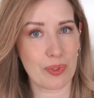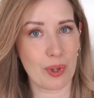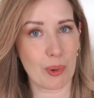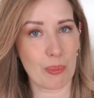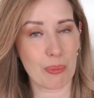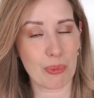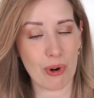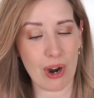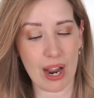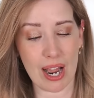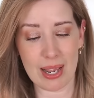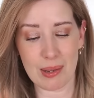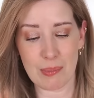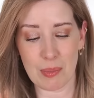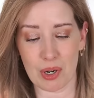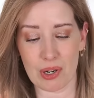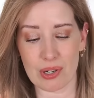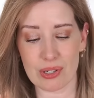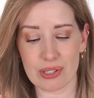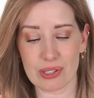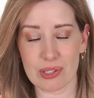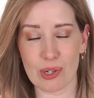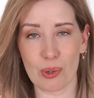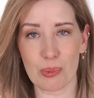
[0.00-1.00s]
their
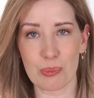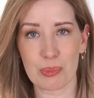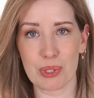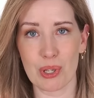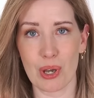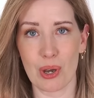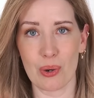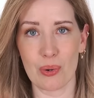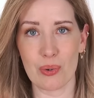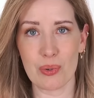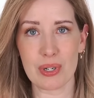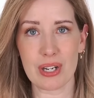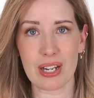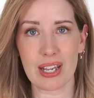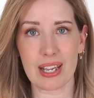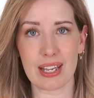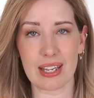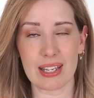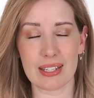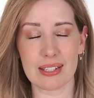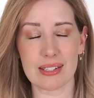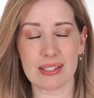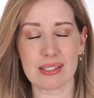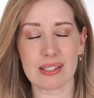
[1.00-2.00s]
primer, So Blown,
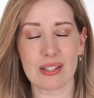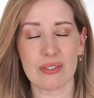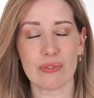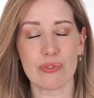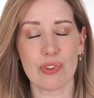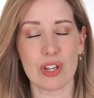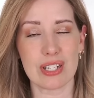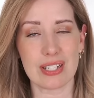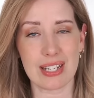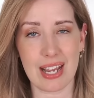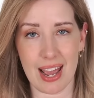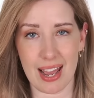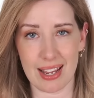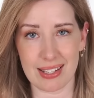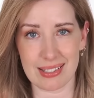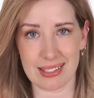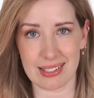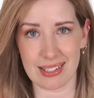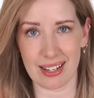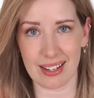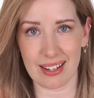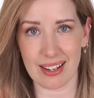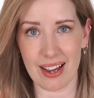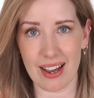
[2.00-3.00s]
is
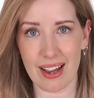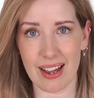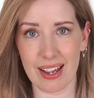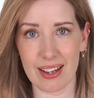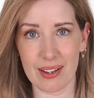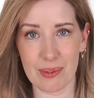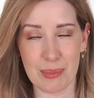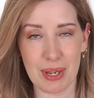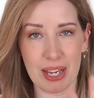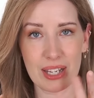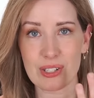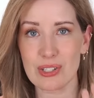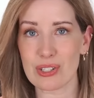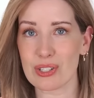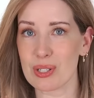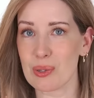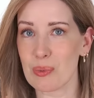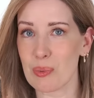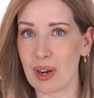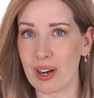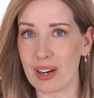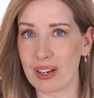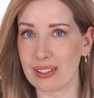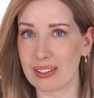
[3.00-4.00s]
fantastic. I am actually
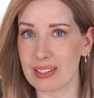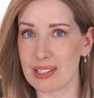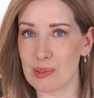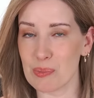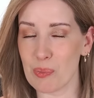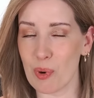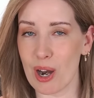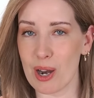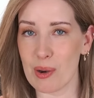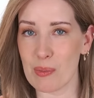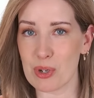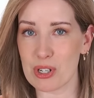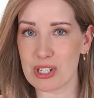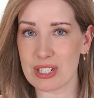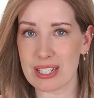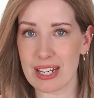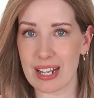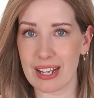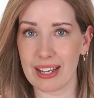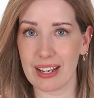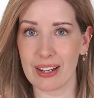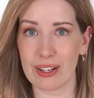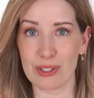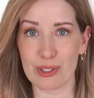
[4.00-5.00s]
wearing this primer
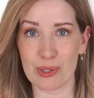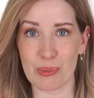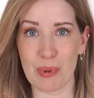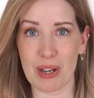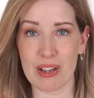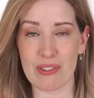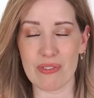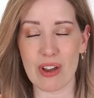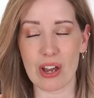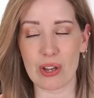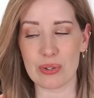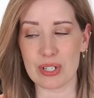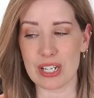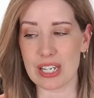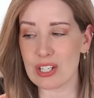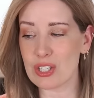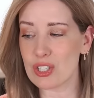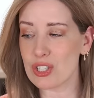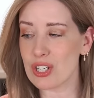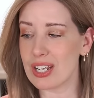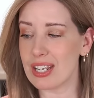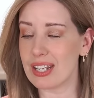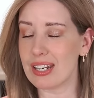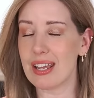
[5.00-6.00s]
today under my
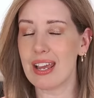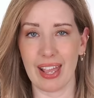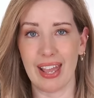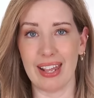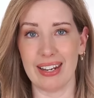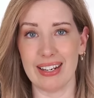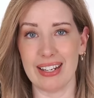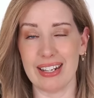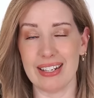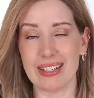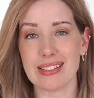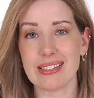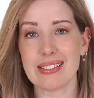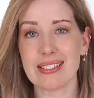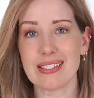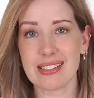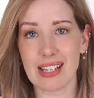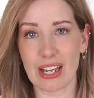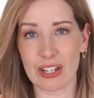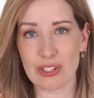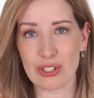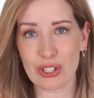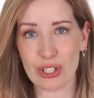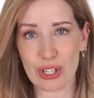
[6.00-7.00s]
foundation, and it is
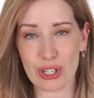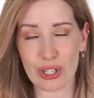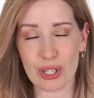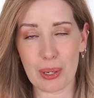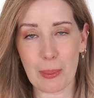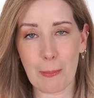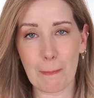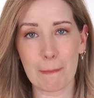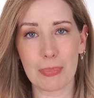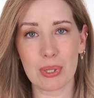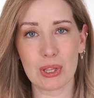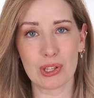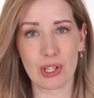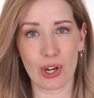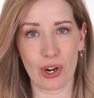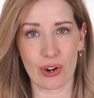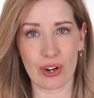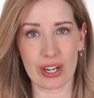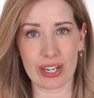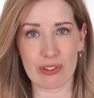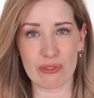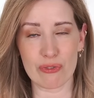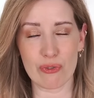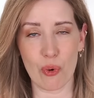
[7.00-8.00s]
such a good
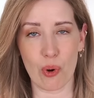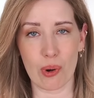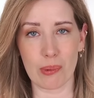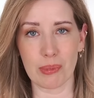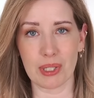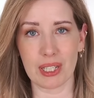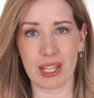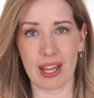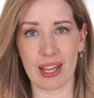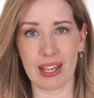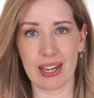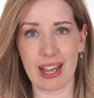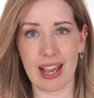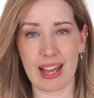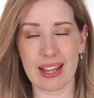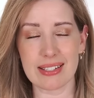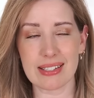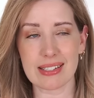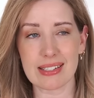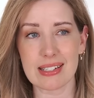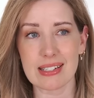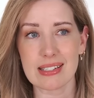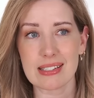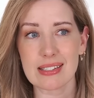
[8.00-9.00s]
blurring formula. It
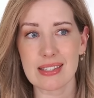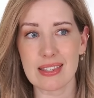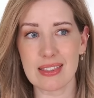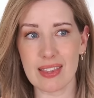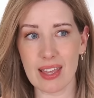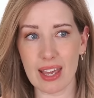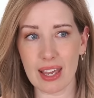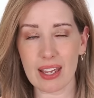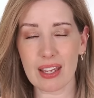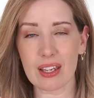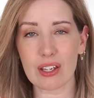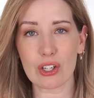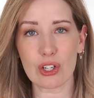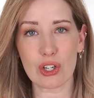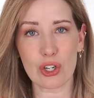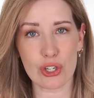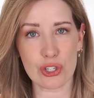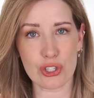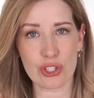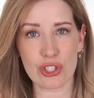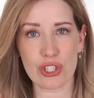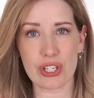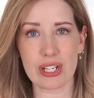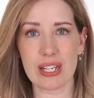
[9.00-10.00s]
has this thick,
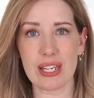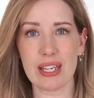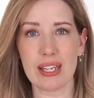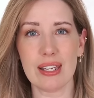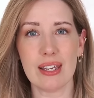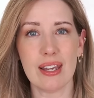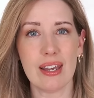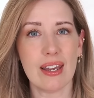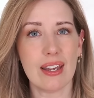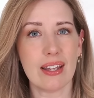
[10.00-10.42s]
cushiony,